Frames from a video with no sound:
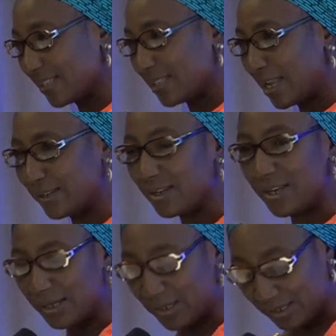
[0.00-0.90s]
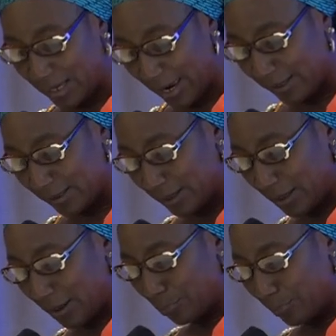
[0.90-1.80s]
less than 10
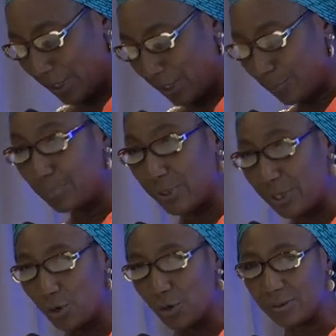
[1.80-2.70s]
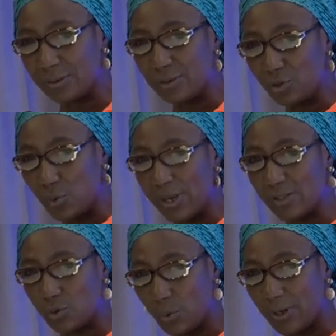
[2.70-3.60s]
billion
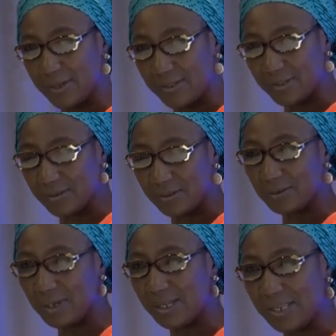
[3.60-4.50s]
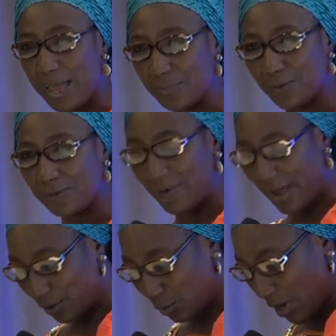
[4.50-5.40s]
US dollars in terms of value.